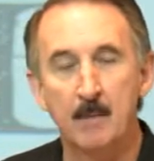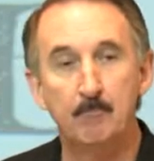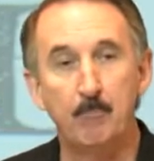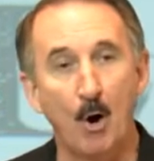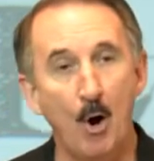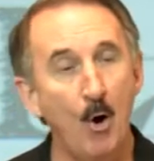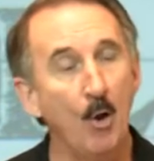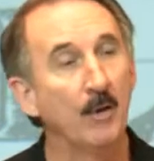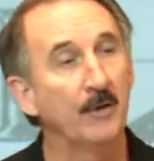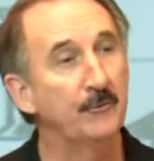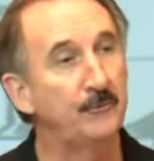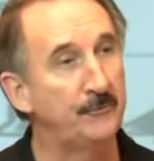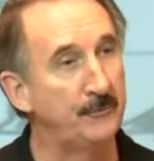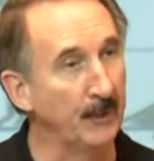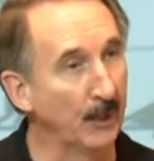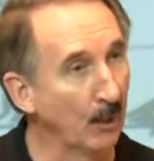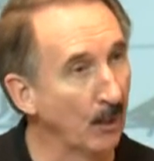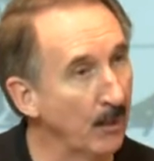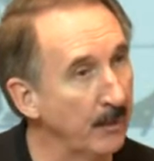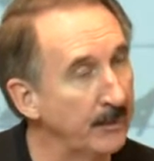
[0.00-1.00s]
Paul is
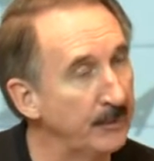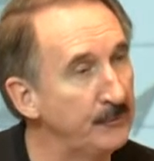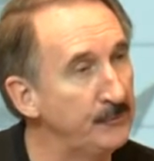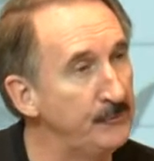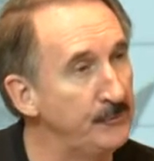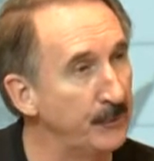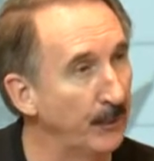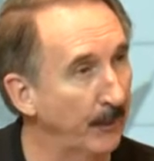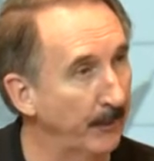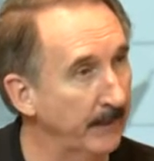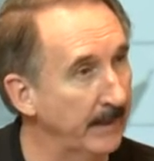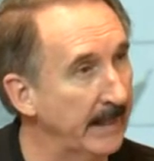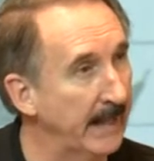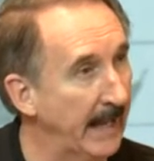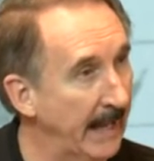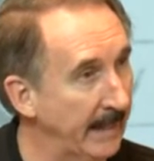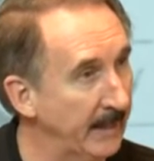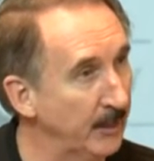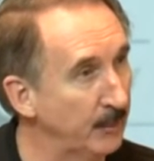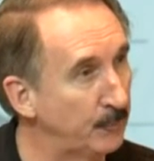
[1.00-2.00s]
still on his journey
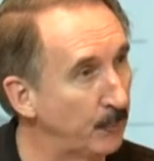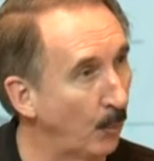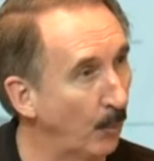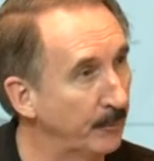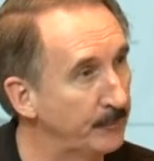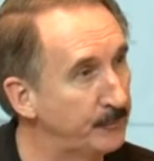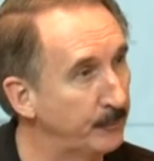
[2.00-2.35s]
heading toward